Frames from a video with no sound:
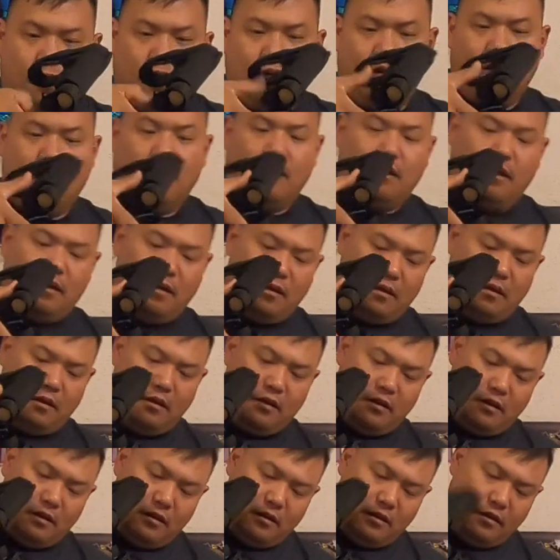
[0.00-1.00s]

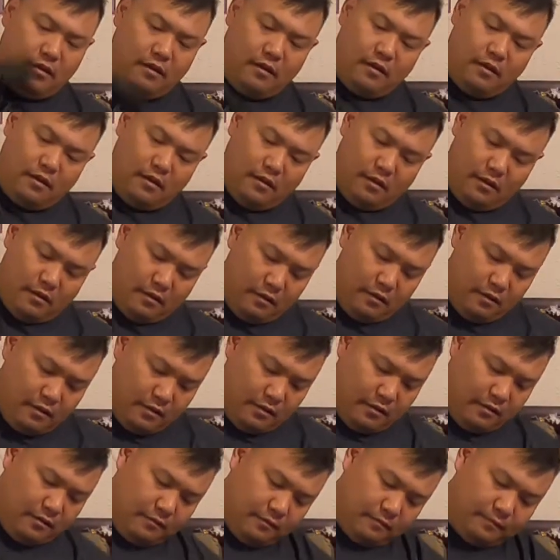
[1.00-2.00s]
Nothing is said.